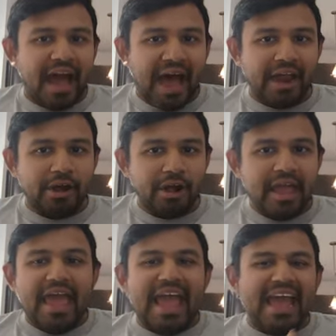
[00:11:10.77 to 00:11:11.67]
higher,
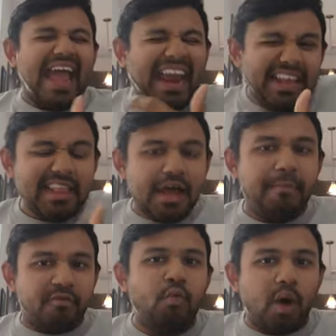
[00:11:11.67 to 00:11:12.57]
and anything
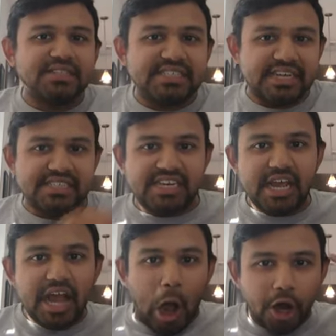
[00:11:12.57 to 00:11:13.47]
above one
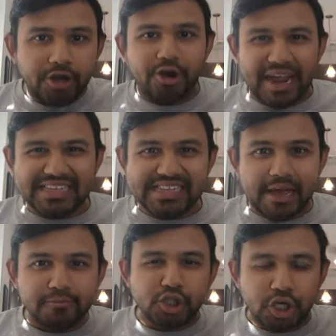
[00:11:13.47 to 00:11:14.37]
sixty on your
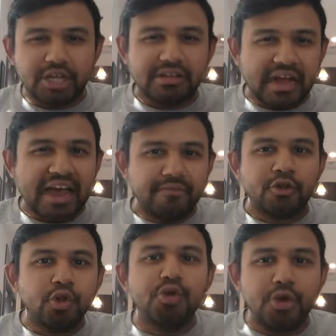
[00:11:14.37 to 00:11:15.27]
exam should kind of
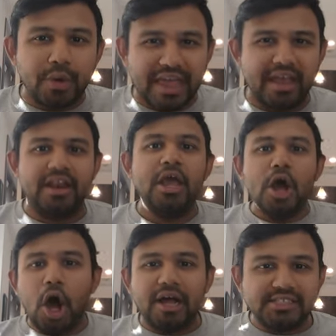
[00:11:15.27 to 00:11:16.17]
clue you in
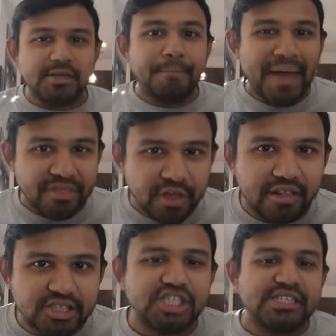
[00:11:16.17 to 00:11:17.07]
on some
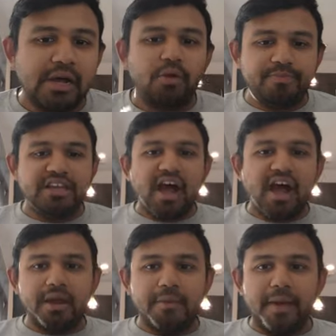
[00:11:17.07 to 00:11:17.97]
pathologies that we'll be
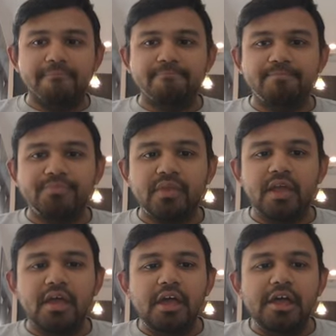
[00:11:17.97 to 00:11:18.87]
talking about.
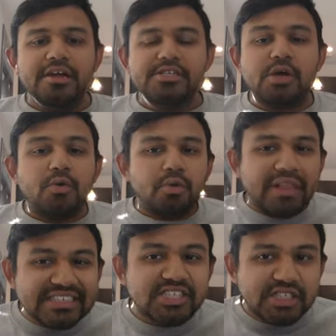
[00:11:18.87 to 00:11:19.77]
So
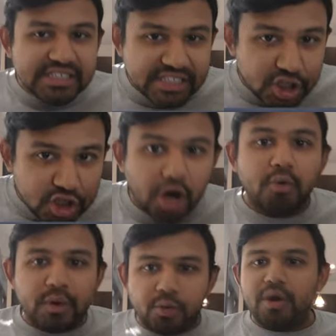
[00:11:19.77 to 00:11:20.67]
let's start
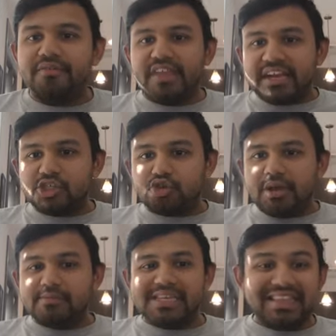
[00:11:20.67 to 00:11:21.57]
with one of the
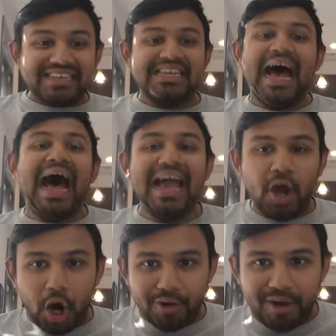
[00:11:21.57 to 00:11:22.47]
extremes, and that's a high
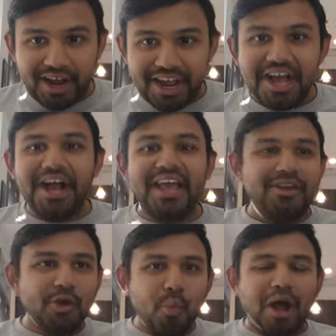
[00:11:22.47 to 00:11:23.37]
heart rate. Again,
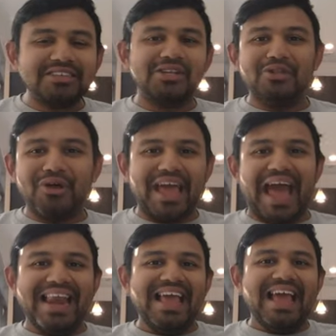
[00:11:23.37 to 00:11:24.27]
you want to look
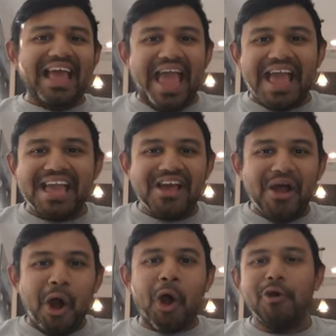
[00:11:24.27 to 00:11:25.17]
at a
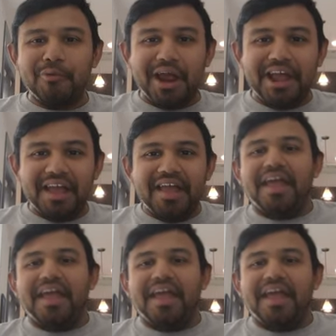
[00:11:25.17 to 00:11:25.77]
heart rate